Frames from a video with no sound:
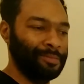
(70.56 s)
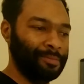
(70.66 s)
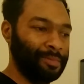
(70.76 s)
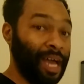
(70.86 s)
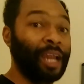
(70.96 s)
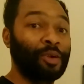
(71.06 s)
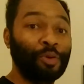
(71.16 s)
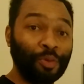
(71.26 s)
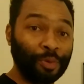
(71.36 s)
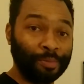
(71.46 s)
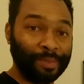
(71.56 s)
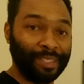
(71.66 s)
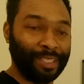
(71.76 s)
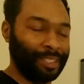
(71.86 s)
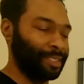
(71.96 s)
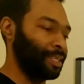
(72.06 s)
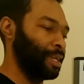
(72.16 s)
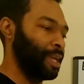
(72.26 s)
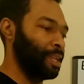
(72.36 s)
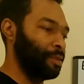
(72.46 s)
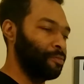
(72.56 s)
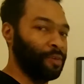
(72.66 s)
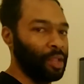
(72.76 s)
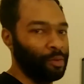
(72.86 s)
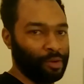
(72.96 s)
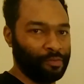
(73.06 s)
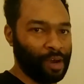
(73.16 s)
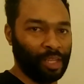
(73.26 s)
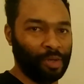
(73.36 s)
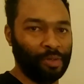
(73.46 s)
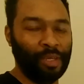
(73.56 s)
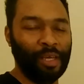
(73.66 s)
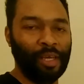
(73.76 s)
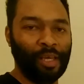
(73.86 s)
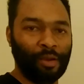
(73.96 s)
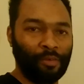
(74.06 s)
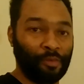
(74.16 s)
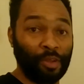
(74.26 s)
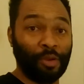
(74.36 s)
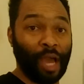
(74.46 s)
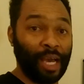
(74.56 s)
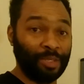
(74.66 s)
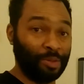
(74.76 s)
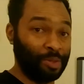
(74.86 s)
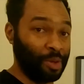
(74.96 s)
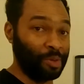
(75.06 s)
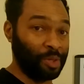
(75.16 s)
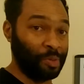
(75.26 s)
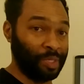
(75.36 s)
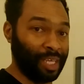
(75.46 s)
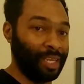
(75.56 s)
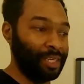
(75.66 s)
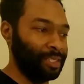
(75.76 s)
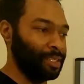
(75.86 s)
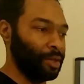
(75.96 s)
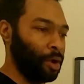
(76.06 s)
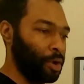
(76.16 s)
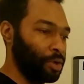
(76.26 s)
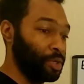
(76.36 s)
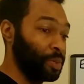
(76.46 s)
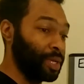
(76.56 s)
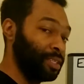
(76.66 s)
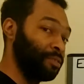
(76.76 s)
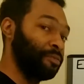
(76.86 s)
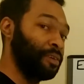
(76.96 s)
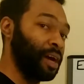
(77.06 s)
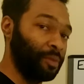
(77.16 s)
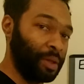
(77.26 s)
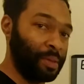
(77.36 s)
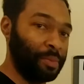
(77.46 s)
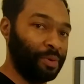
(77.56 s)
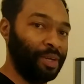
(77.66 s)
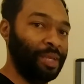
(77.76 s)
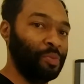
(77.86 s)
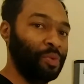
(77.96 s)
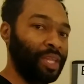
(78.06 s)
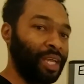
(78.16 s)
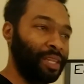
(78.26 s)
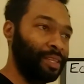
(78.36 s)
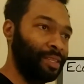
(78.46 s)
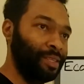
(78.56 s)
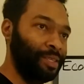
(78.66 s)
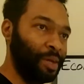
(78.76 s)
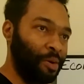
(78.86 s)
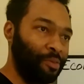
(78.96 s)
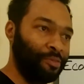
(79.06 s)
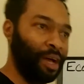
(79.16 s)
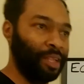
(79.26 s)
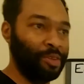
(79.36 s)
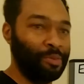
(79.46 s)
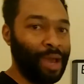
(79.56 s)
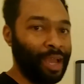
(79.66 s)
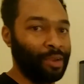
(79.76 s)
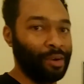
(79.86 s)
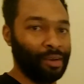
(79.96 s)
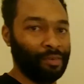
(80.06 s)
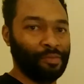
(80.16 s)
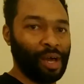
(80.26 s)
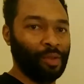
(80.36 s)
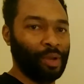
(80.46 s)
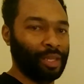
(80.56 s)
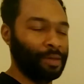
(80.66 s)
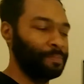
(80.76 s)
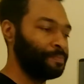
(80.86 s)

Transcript: not cool, essentially. And follow unfollow, for you guys who don't know what that is, all you're doing is you're following people, and then when they don't follow you back, you're unfollowing them.